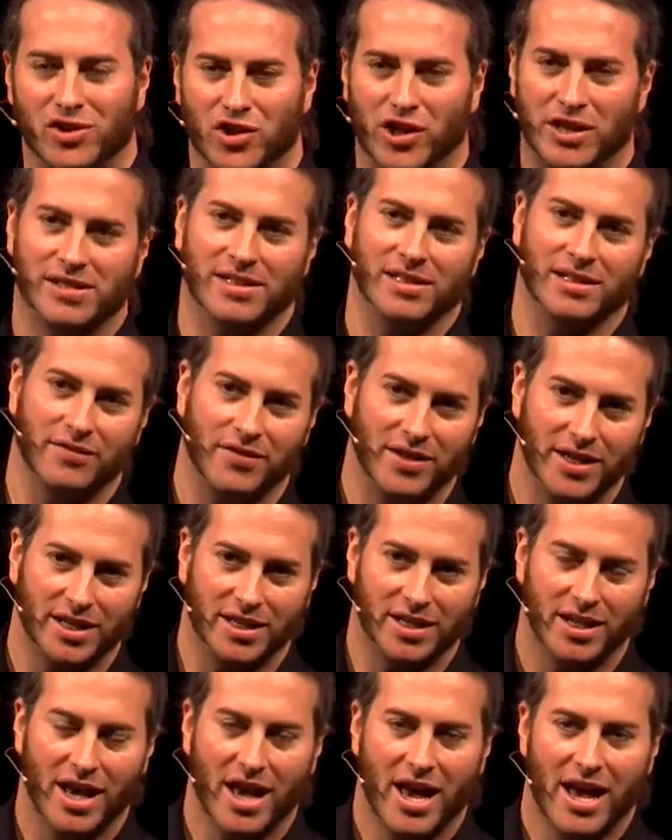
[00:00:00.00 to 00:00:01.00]
is Jason
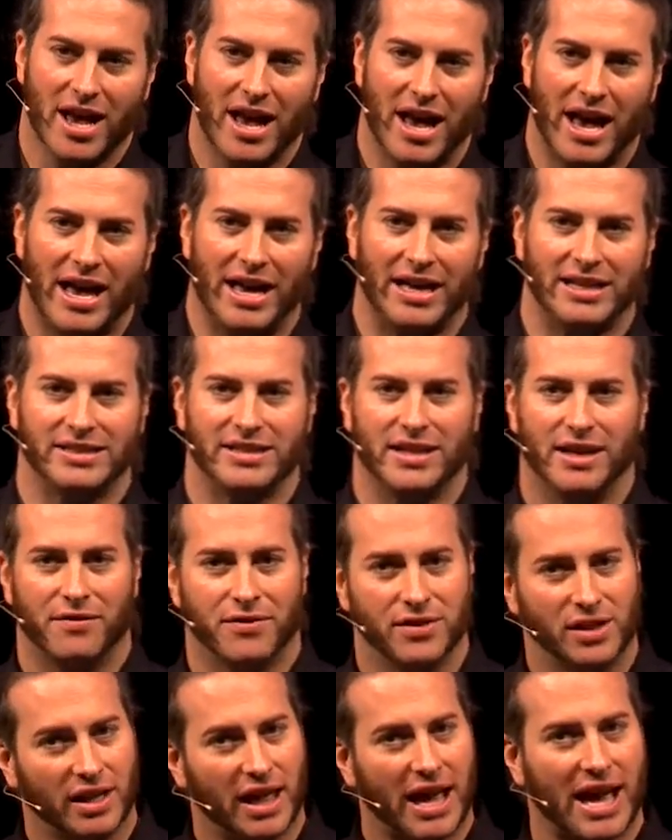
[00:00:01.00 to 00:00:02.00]
Levine, and
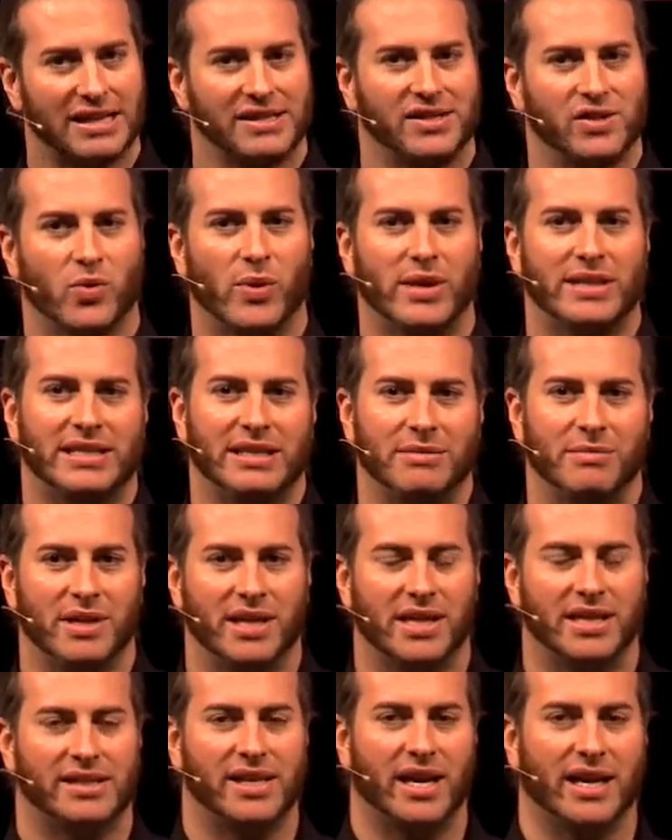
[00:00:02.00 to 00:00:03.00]
for the last 20
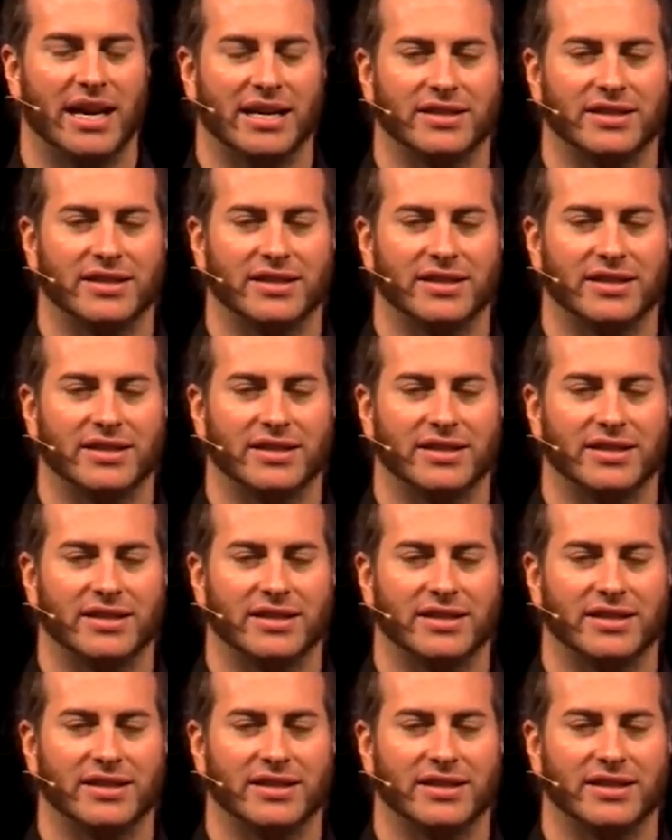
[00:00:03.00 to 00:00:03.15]
minutes, I